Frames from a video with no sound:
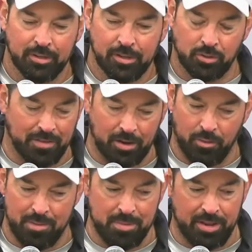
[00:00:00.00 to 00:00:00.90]
So we've had
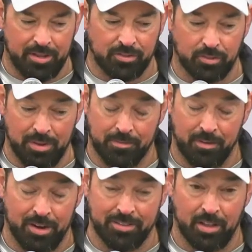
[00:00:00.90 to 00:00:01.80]
great meetings. We have a
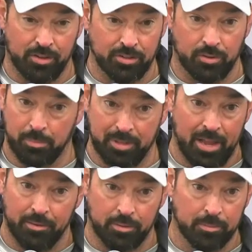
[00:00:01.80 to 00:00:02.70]
very intelligent group in
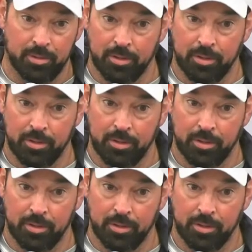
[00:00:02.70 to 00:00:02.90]
that room.